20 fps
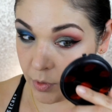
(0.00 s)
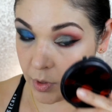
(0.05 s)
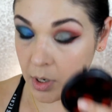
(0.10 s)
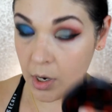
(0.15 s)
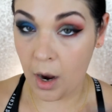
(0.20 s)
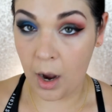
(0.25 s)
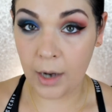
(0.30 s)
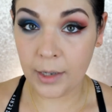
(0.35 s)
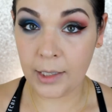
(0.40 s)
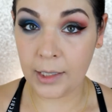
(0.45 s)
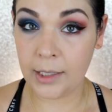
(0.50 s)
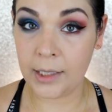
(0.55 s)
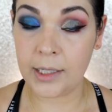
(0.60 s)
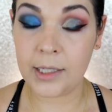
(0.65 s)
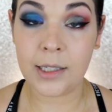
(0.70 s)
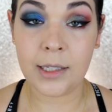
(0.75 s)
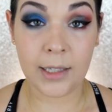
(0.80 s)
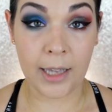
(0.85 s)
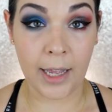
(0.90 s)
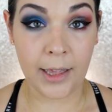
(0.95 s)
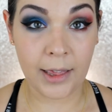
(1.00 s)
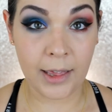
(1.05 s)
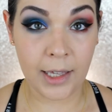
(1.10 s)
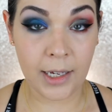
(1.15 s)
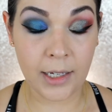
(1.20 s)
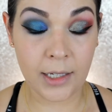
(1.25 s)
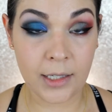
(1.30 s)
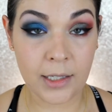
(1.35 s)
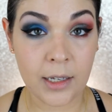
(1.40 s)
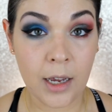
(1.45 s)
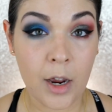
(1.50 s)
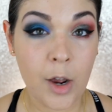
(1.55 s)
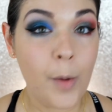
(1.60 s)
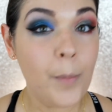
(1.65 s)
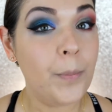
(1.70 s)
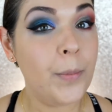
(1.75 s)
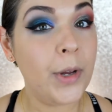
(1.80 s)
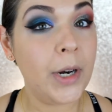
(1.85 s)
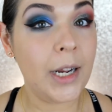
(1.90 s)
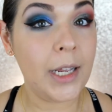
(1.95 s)
not need to set this,
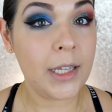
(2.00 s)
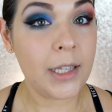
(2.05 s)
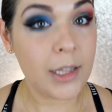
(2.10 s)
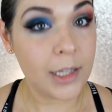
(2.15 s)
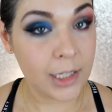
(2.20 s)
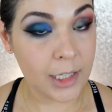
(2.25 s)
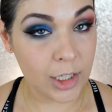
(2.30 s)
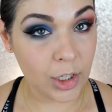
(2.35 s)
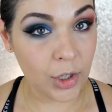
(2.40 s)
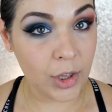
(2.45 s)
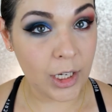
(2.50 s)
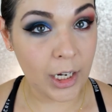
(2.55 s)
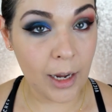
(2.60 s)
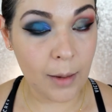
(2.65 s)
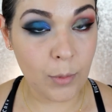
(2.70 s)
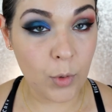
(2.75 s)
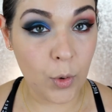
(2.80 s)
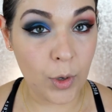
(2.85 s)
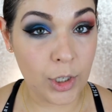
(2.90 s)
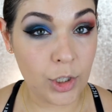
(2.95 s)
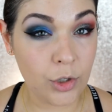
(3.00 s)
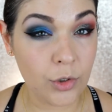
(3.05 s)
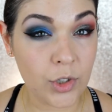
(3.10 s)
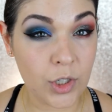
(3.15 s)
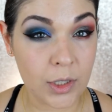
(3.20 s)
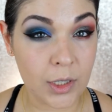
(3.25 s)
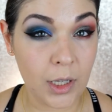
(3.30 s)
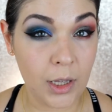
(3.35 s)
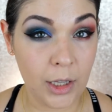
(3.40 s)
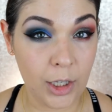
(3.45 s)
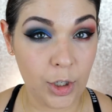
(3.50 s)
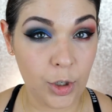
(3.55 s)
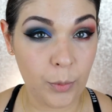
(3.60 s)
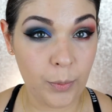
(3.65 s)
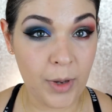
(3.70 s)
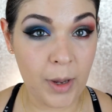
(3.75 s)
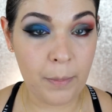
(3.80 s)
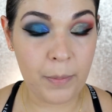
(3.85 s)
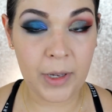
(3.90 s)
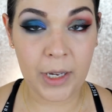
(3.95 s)
but I still think I'm going to just a little bit